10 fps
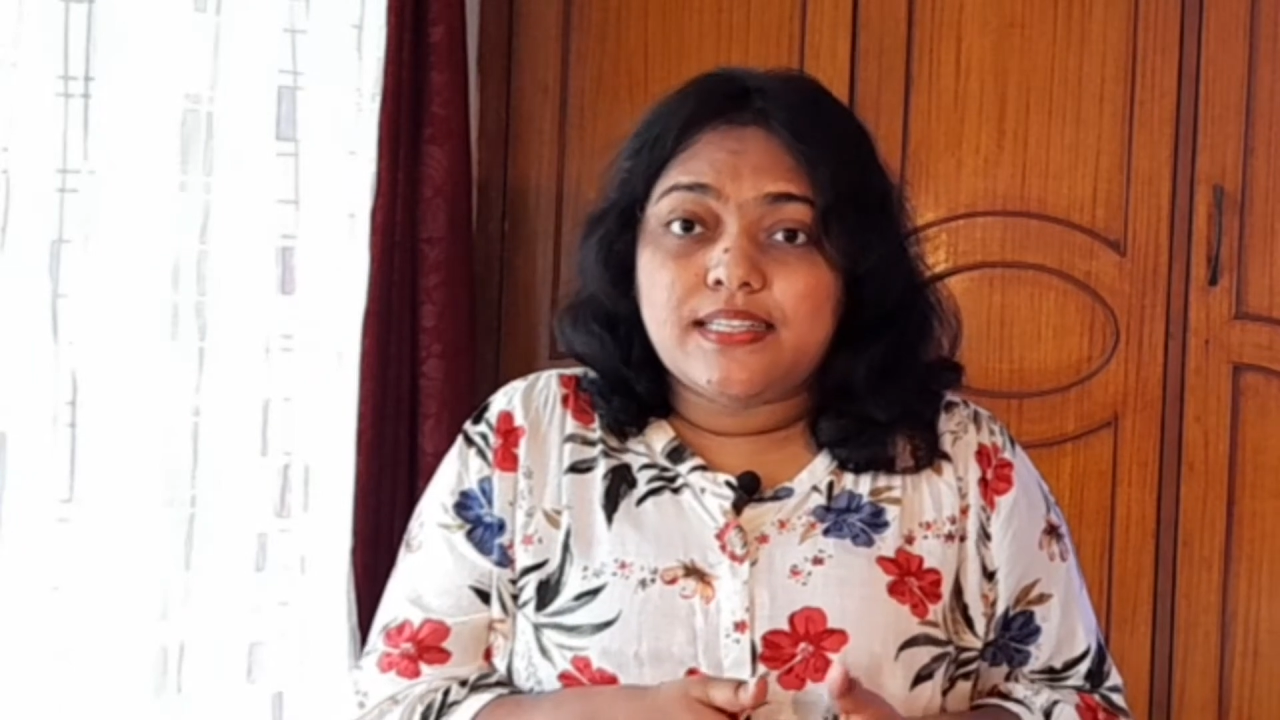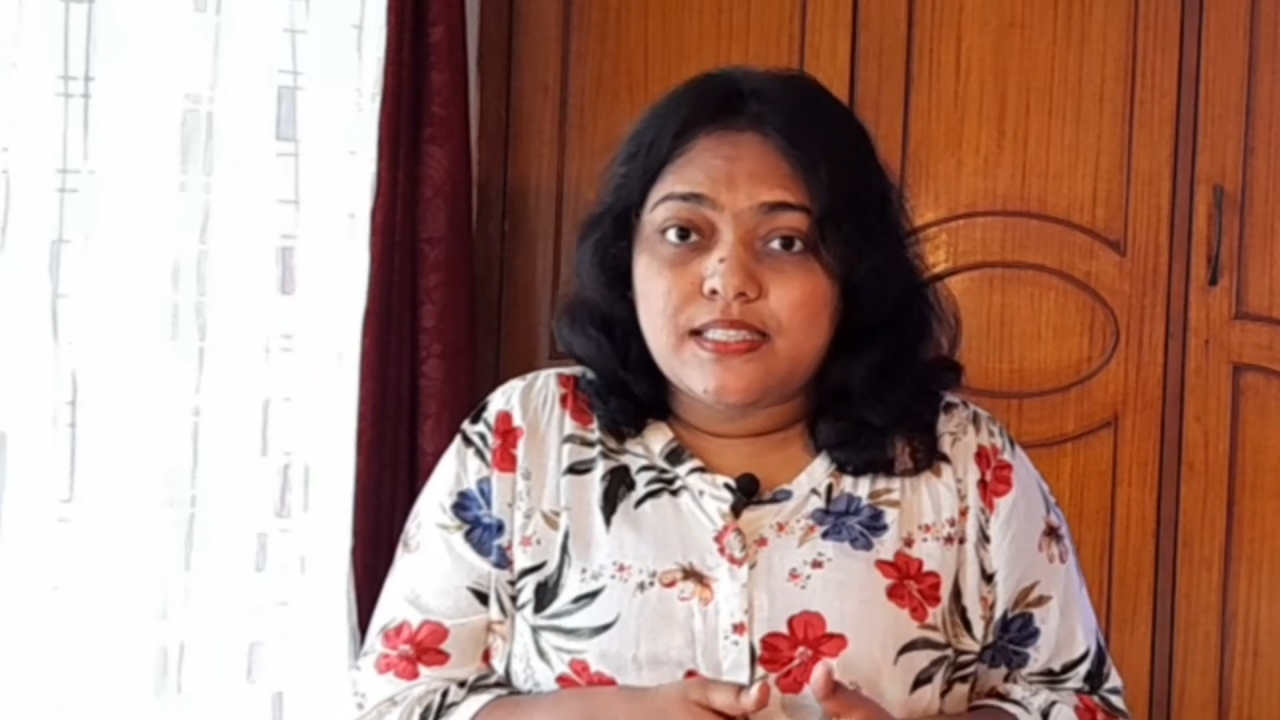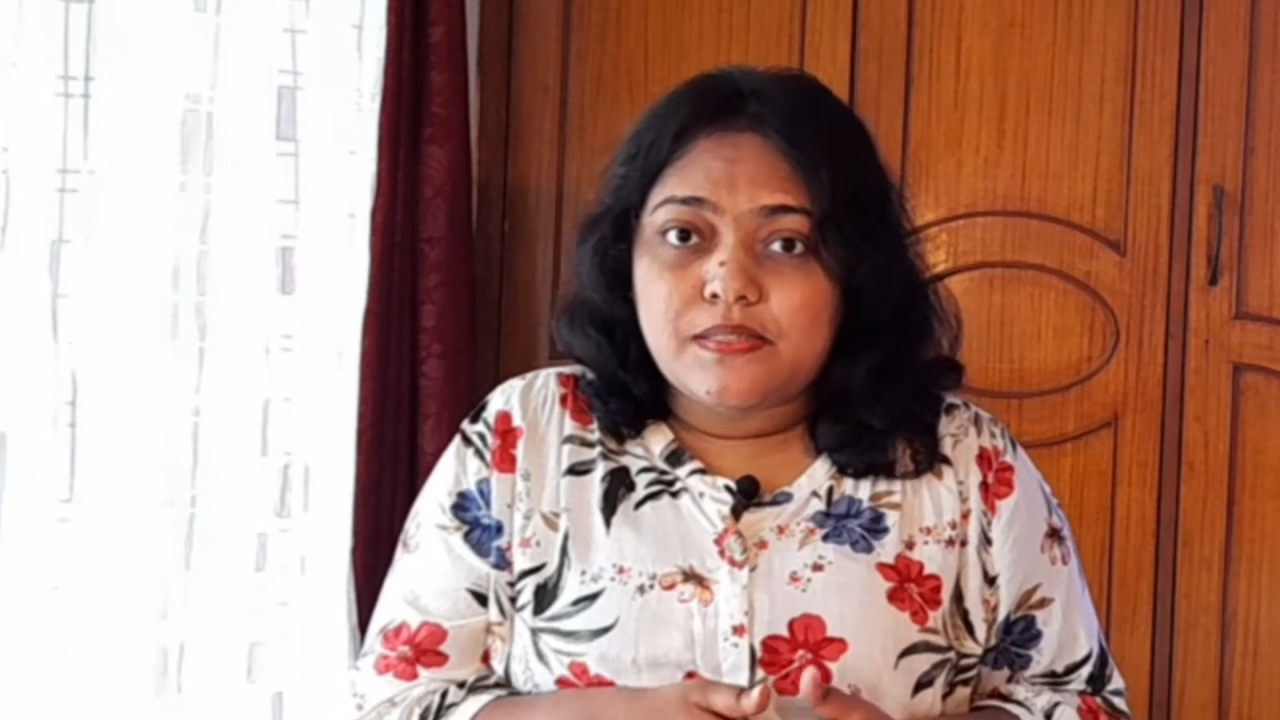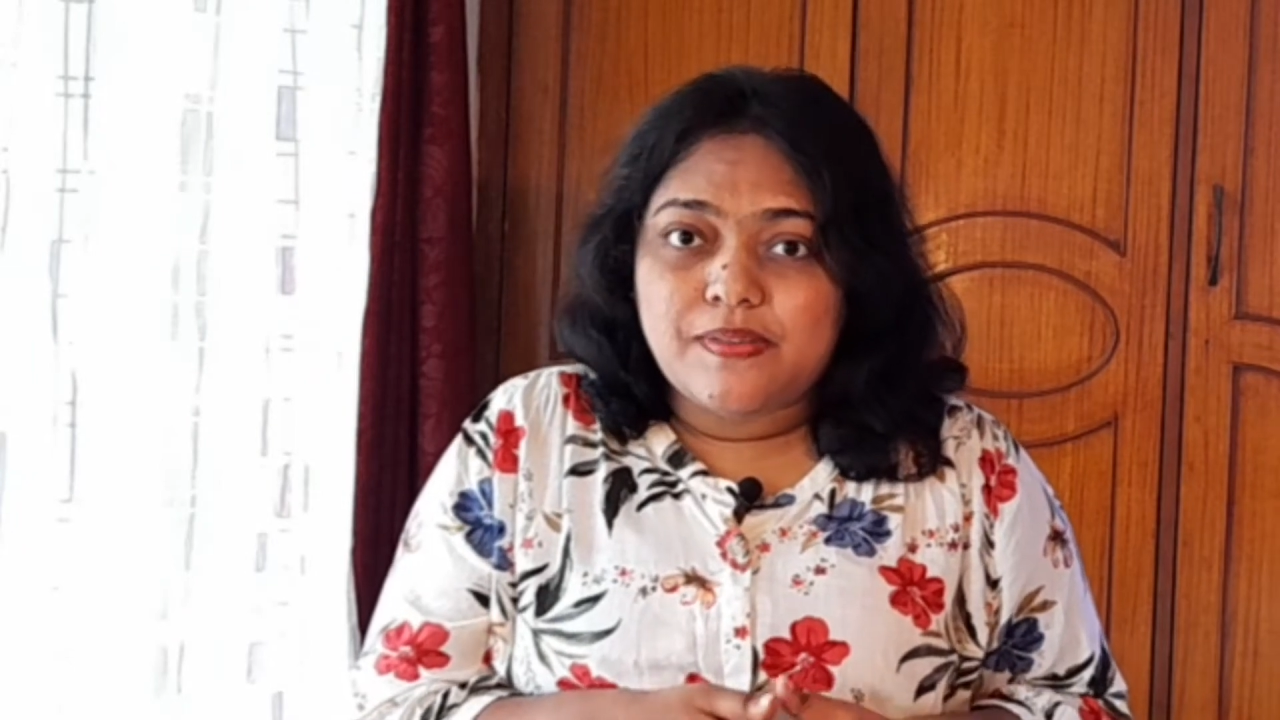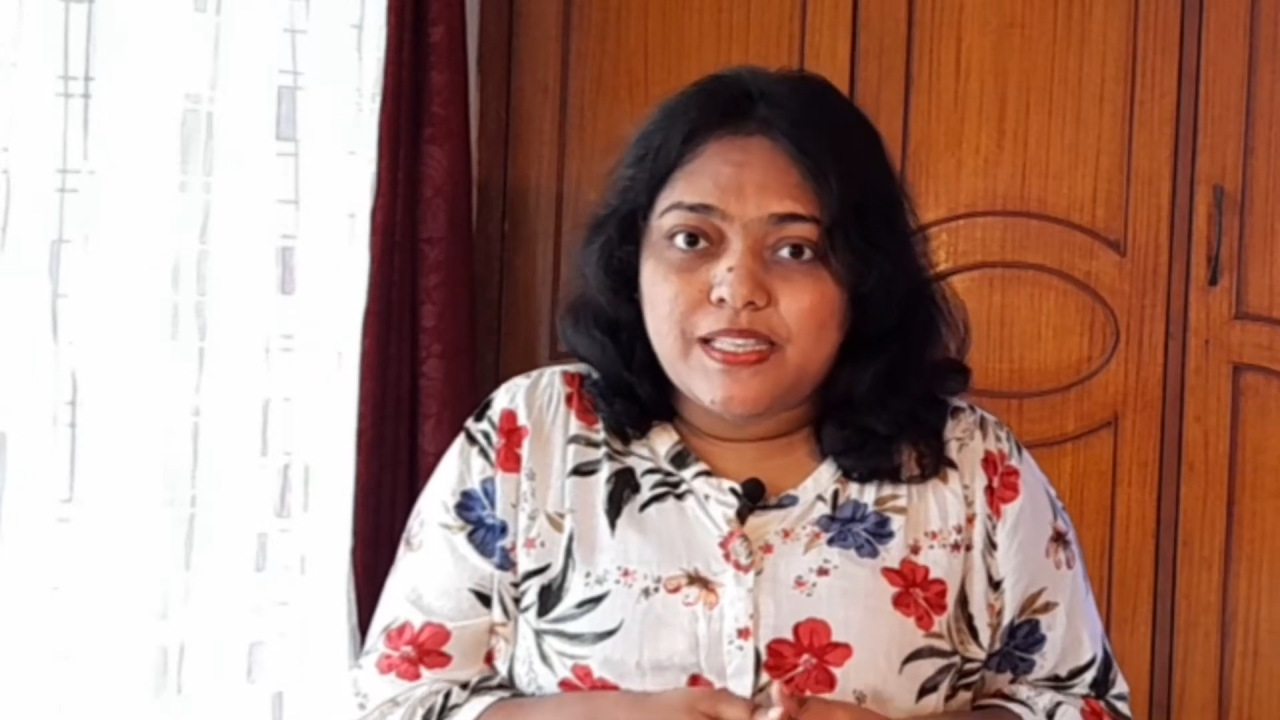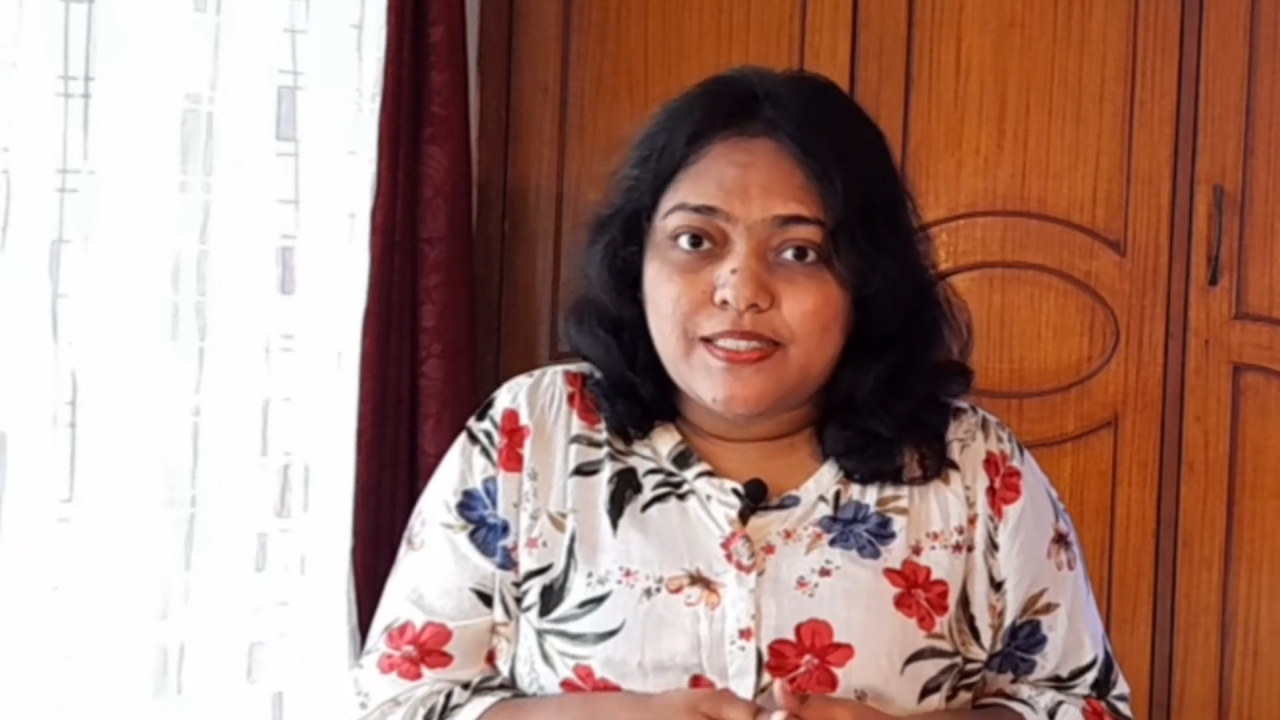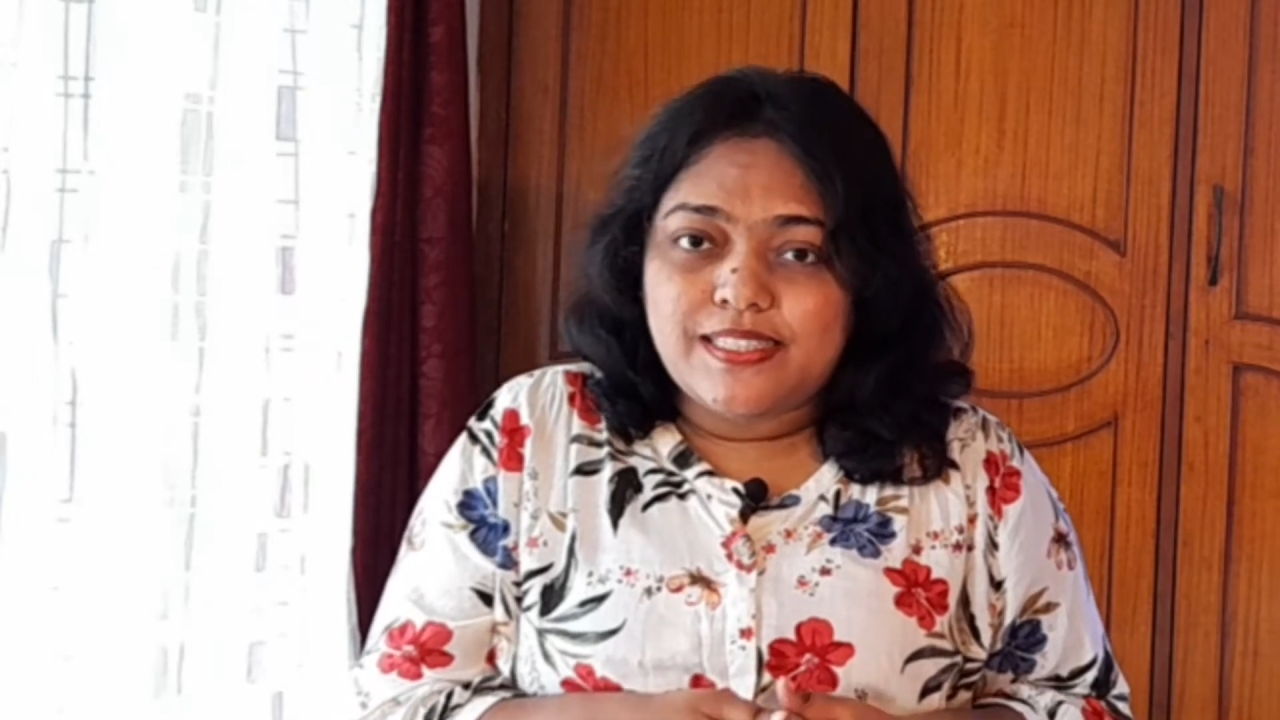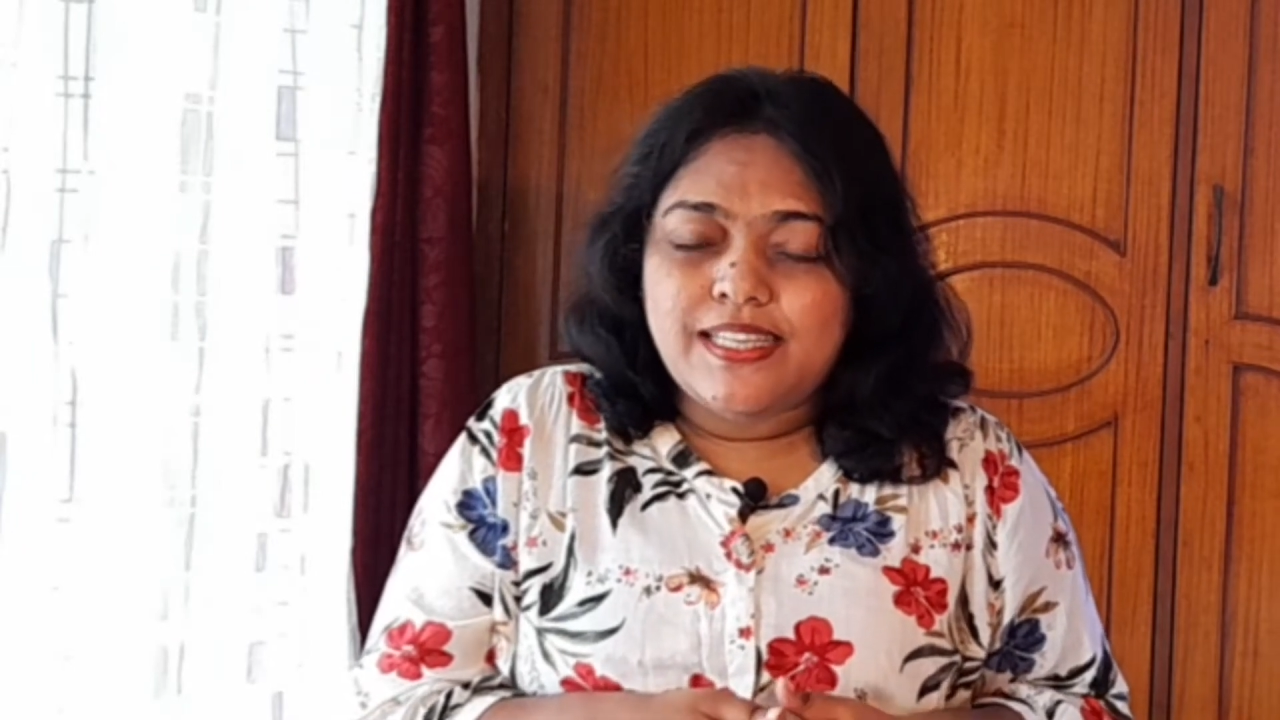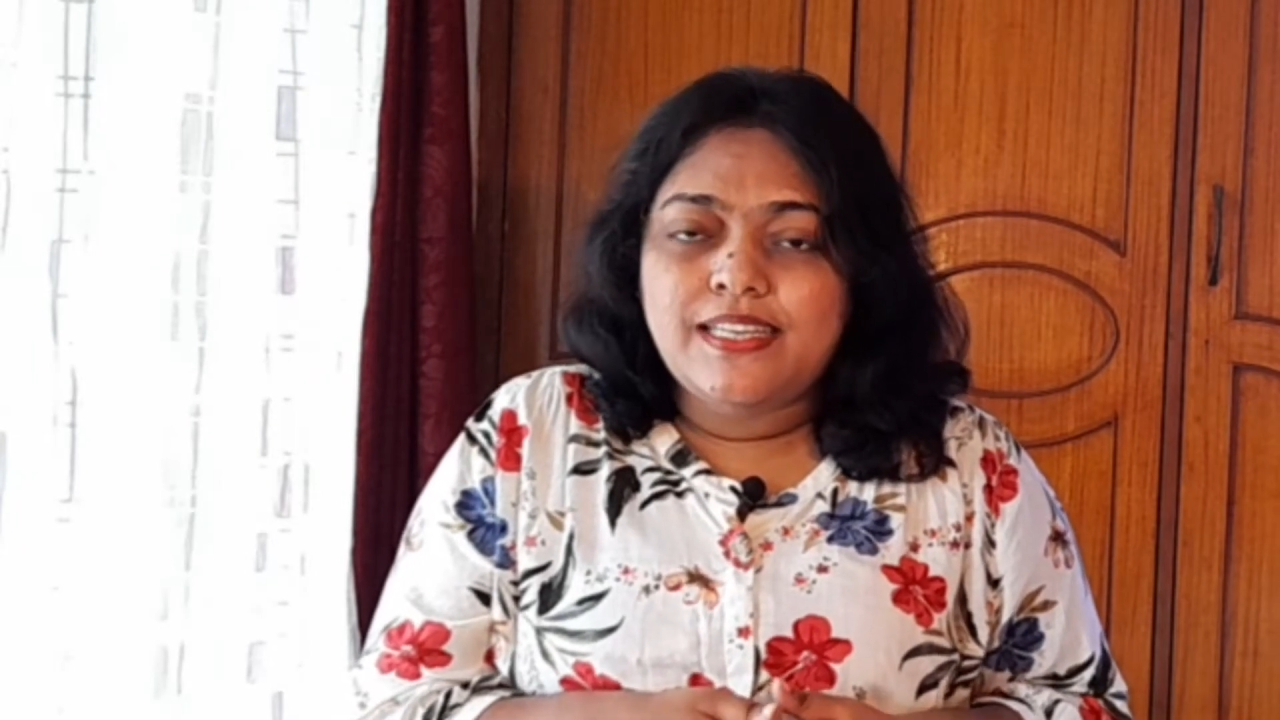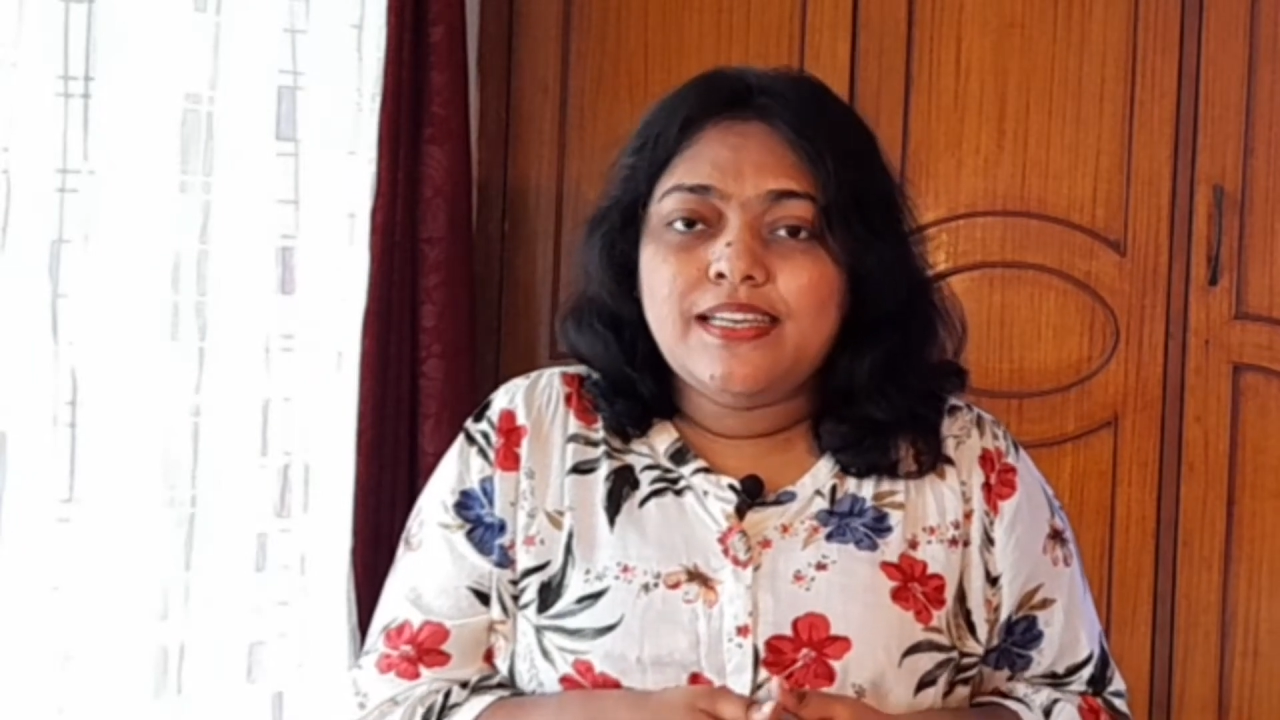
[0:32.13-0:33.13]

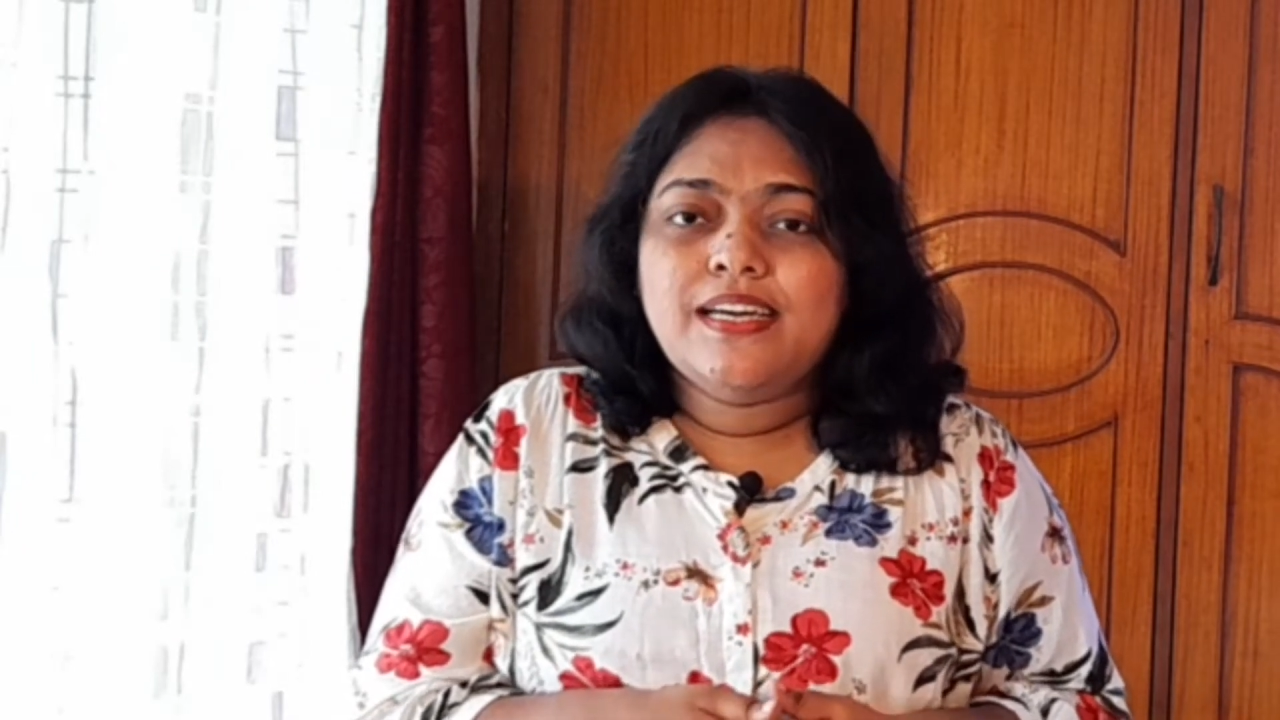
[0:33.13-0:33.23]
disability,